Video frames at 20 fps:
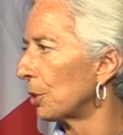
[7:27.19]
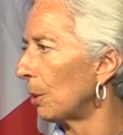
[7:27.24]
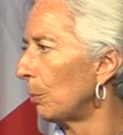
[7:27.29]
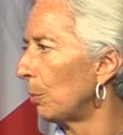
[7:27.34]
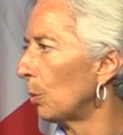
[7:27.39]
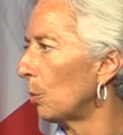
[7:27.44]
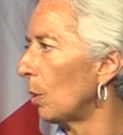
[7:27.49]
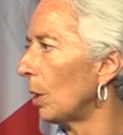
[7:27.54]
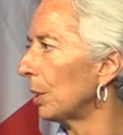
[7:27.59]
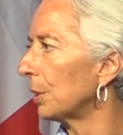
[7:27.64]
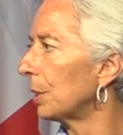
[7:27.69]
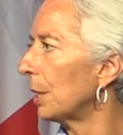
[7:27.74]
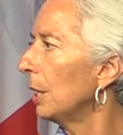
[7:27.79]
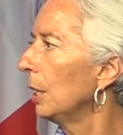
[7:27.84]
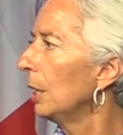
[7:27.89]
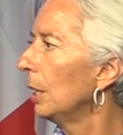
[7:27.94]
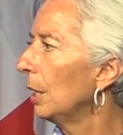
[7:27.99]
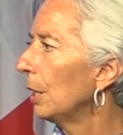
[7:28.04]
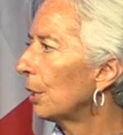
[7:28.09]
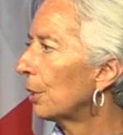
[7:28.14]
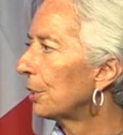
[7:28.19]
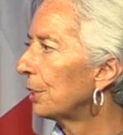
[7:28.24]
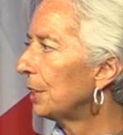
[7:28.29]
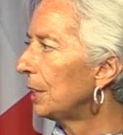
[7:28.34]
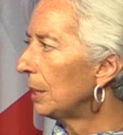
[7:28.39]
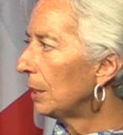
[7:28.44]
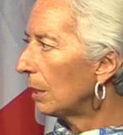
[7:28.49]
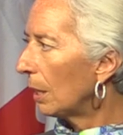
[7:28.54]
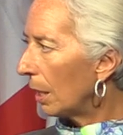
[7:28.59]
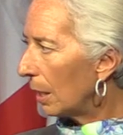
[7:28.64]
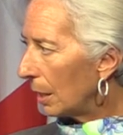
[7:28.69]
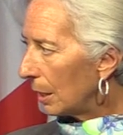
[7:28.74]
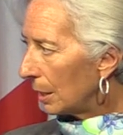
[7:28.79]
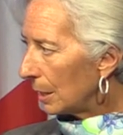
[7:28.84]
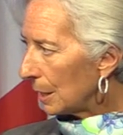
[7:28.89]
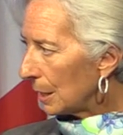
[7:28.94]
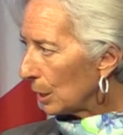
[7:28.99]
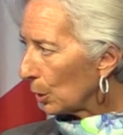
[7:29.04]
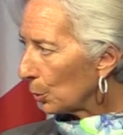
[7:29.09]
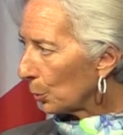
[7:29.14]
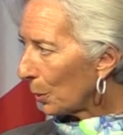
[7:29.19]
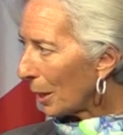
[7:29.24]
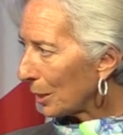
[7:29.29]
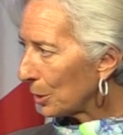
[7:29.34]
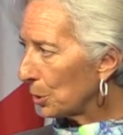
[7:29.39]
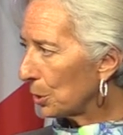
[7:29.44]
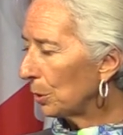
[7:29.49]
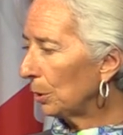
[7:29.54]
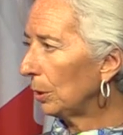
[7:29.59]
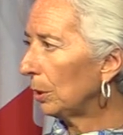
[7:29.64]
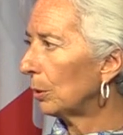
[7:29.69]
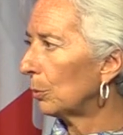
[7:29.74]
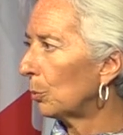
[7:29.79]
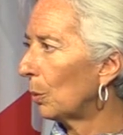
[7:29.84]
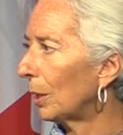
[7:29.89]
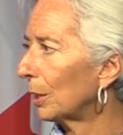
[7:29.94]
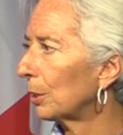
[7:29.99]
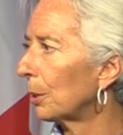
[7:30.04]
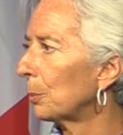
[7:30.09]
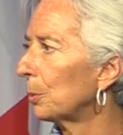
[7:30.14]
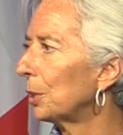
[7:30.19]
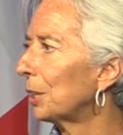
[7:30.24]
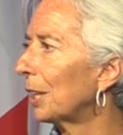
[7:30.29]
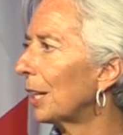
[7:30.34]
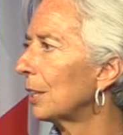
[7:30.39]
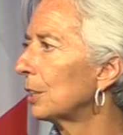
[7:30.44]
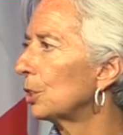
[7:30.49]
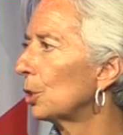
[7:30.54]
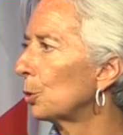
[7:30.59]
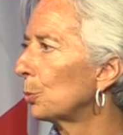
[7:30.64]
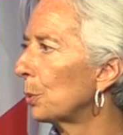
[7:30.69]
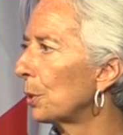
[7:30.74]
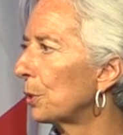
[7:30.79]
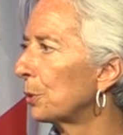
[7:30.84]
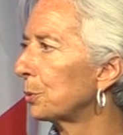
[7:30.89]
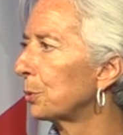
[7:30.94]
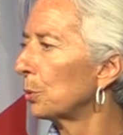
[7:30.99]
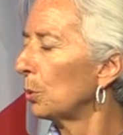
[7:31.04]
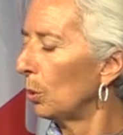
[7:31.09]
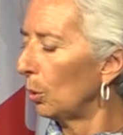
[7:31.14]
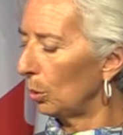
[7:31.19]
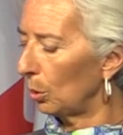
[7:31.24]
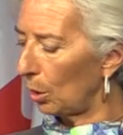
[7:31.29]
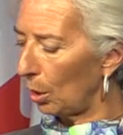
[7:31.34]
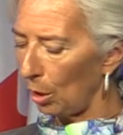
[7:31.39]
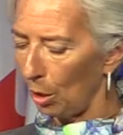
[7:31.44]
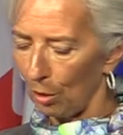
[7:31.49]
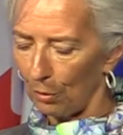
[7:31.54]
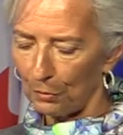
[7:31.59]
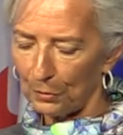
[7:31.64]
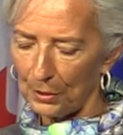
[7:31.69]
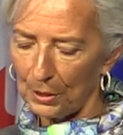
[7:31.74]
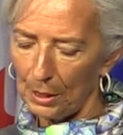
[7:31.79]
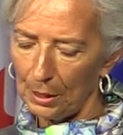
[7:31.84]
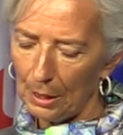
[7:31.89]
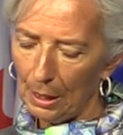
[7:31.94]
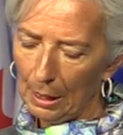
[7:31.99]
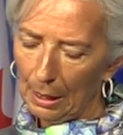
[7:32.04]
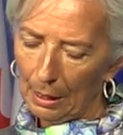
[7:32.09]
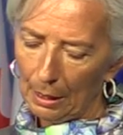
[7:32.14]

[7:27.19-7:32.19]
Number one, the gradual, well-communicated withdrawal of the